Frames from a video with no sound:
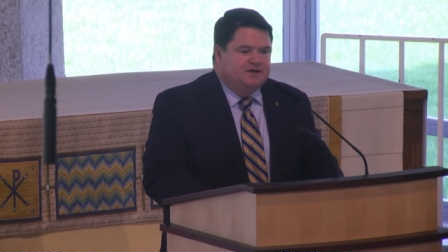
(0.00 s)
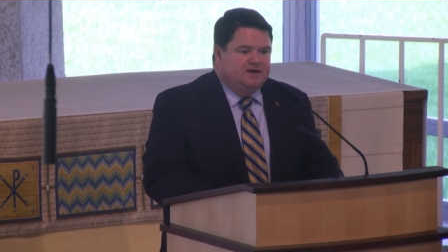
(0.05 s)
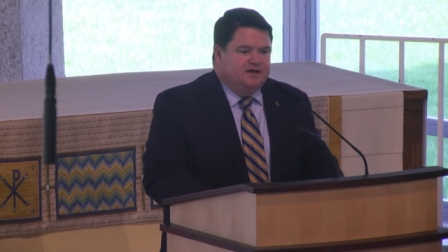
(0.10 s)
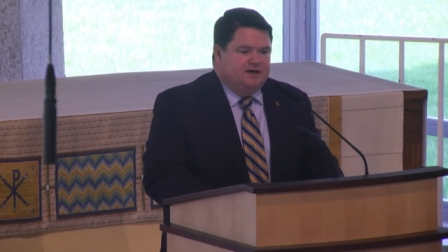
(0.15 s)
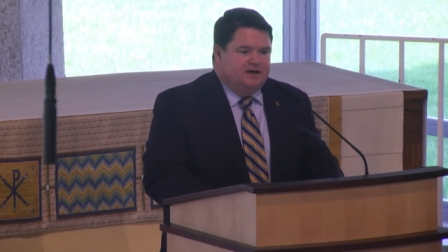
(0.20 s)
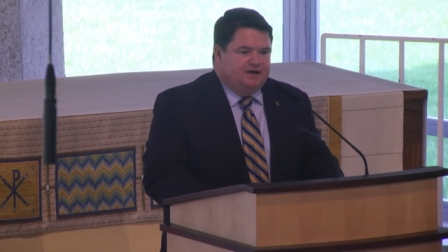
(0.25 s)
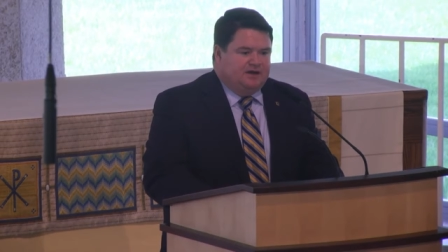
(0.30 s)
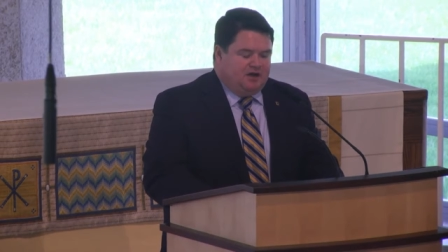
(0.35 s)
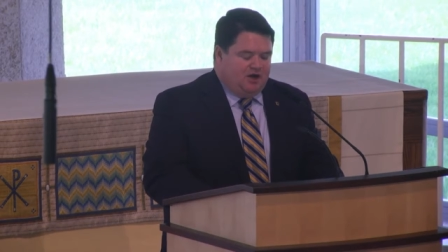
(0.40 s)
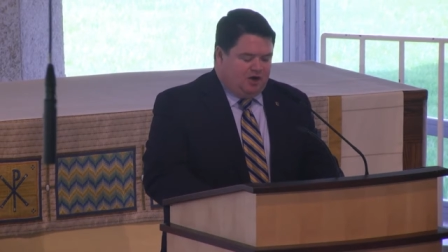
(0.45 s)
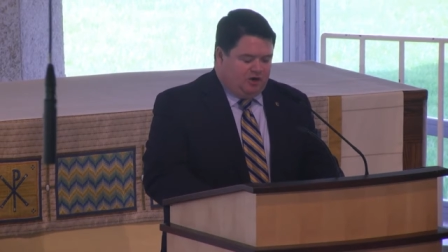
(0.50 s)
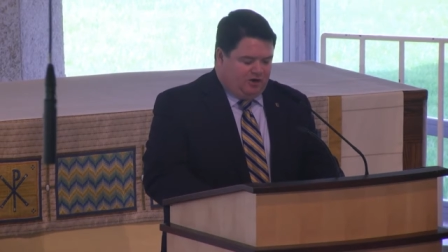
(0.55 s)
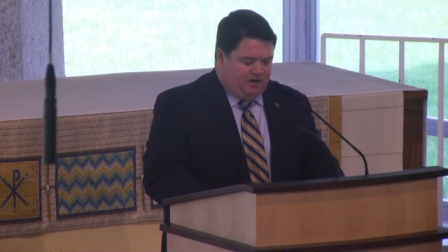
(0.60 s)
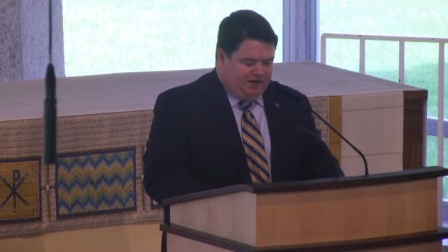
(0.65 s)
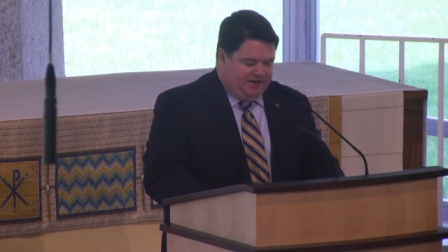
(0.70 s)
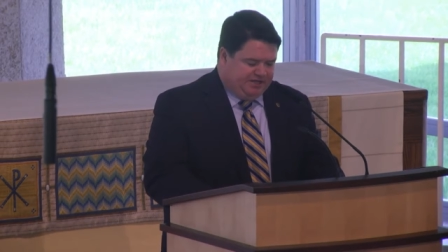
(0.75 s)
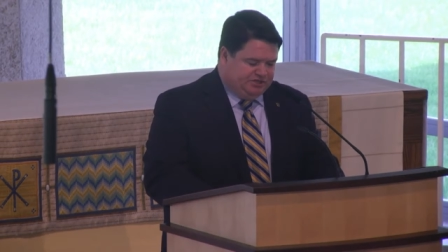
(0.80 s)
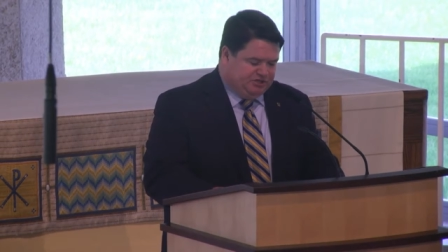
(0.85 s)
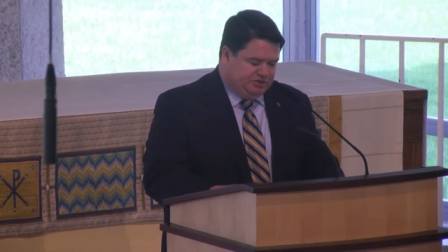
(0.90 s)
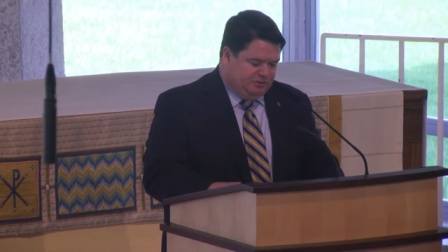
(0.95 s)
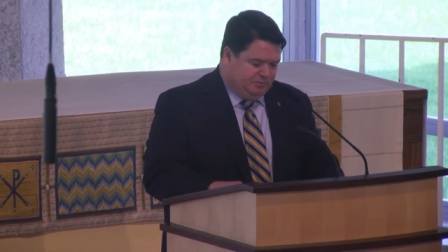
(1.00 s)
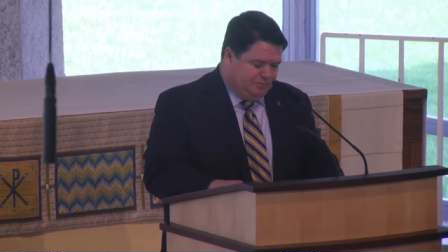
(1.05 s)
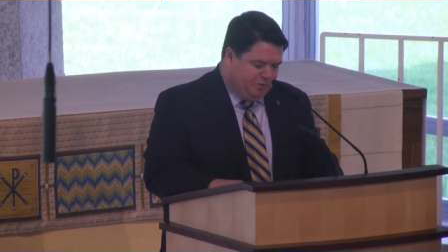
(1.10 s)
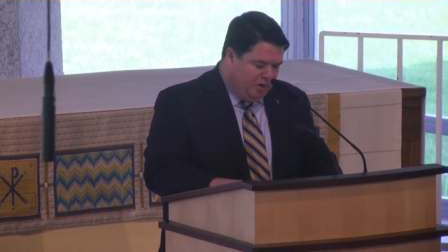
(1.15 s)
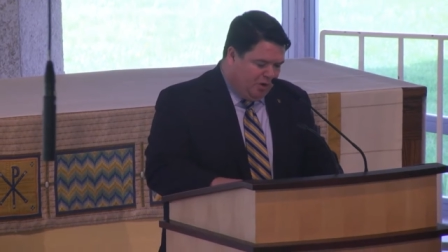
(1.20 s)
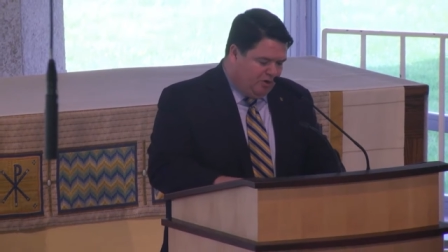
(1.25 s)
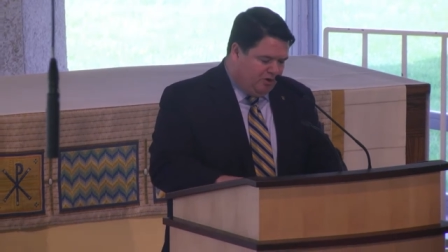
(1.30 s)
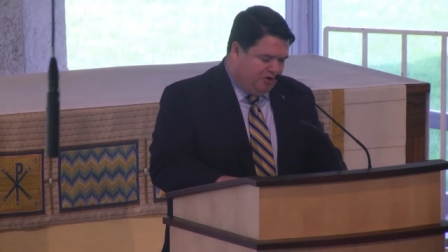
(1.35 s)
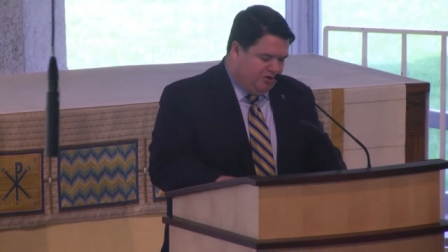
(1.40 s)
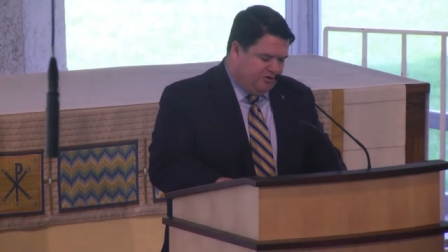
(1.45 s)
uh, congregation
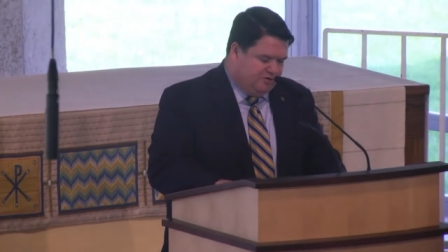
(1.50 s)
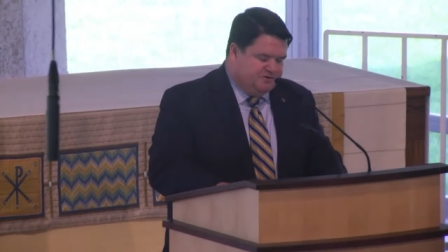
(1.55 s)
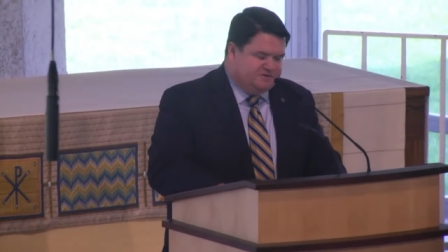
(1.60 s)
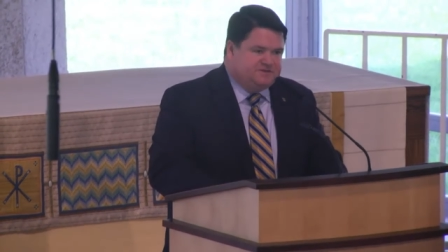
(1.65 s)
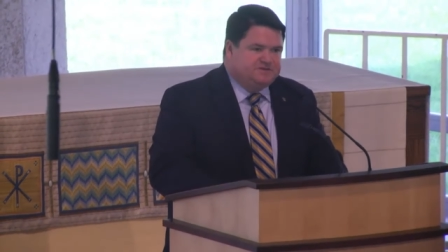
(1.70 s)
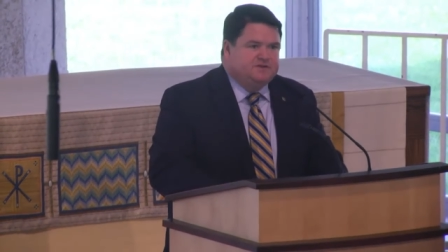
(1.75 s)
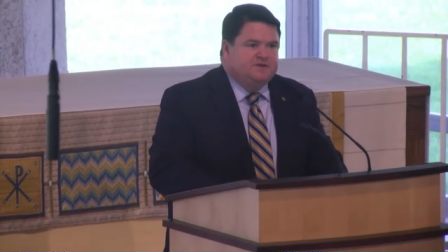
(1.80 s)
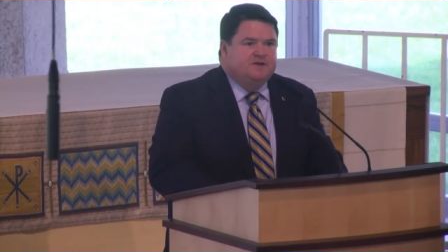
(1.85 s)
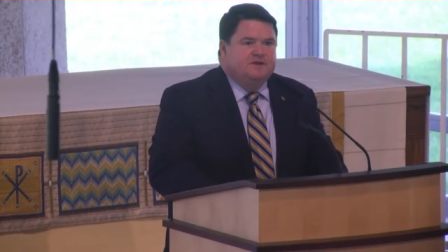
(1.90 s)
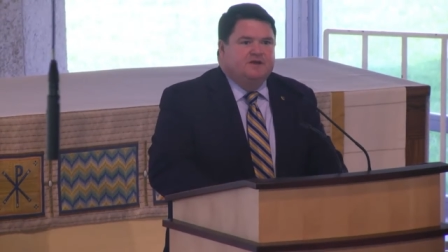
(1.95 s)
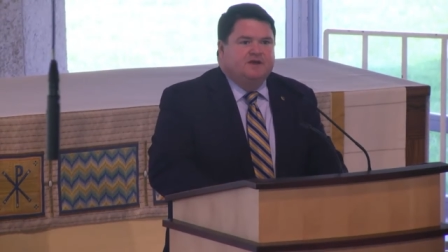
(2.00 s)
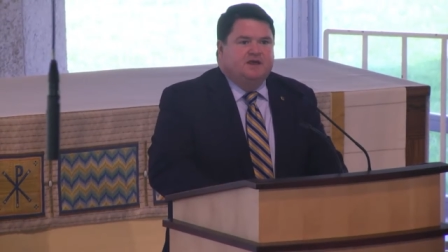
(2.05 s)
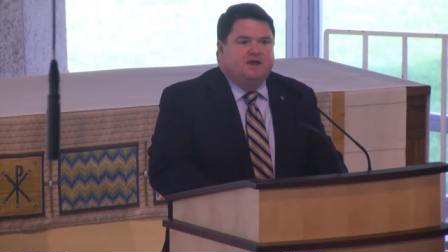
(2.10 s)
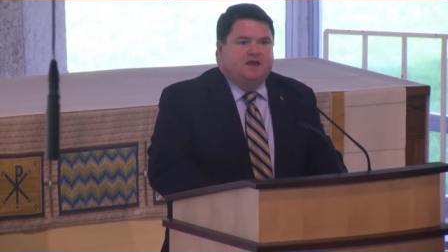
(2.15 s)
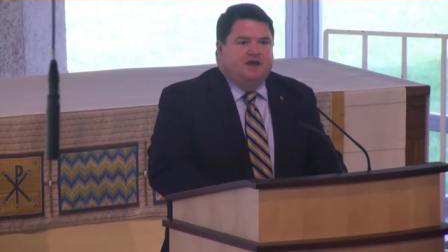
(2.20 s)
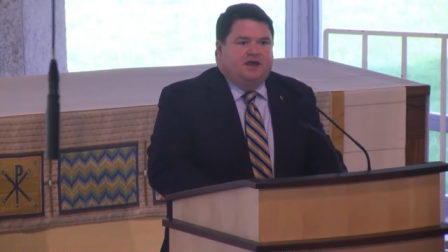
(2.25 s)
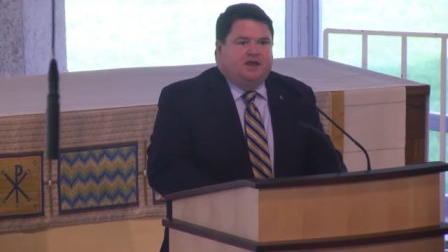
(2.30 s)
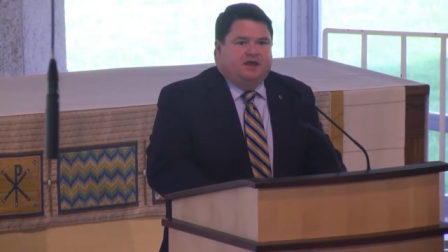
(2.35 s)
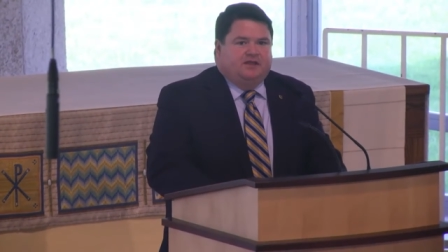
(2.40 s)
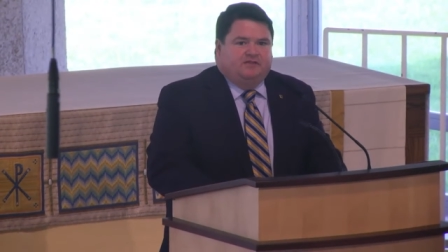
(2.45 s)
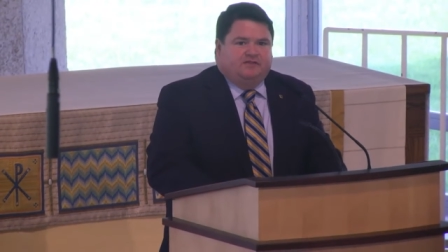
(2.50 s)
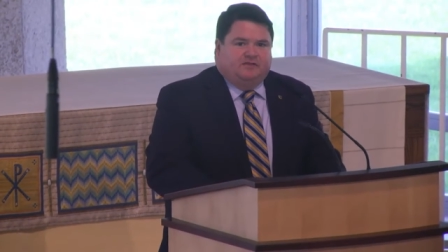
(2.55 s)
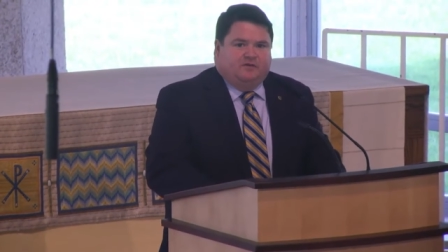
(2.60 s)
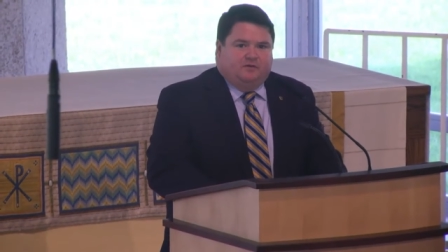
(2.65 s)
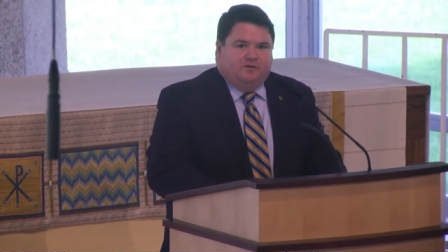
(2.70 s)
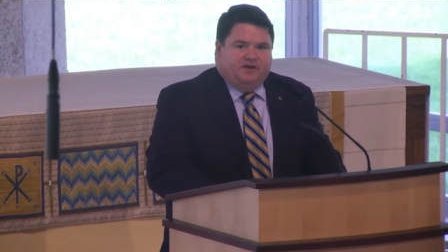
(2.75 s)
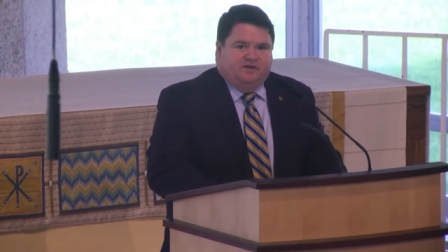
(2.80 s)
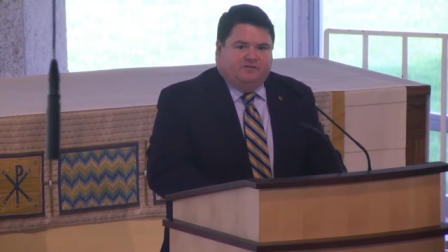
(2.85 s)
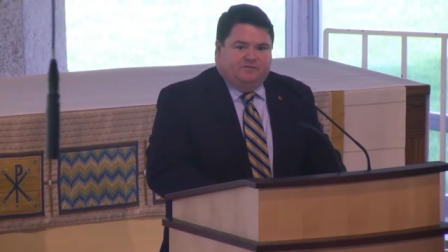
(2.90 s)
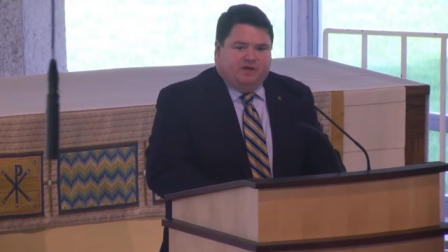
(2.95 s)
partners. And so,
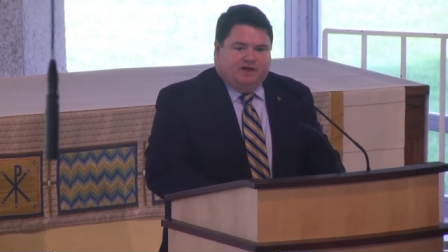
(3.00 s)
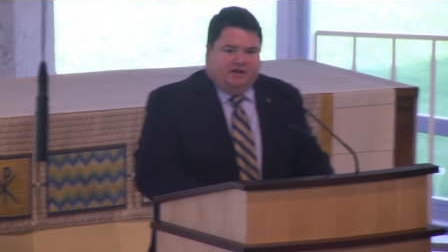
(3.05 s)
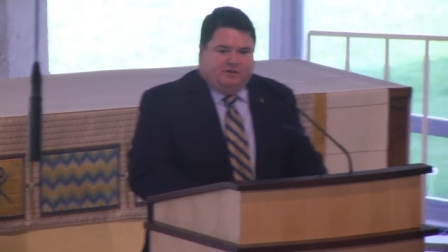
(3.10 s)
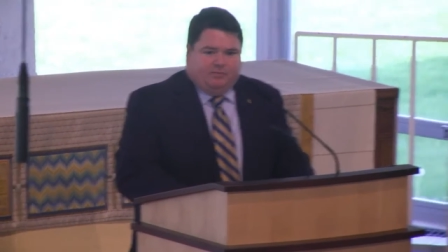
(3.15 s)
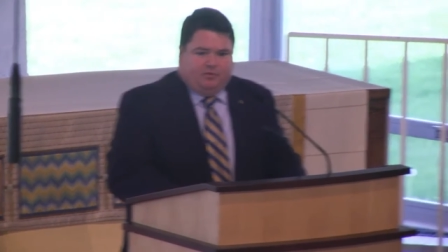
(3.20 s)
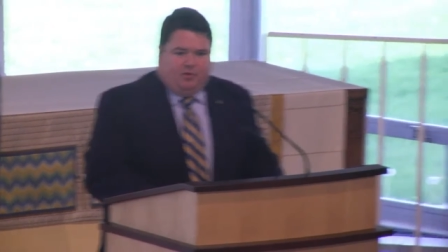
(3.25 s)
we have made a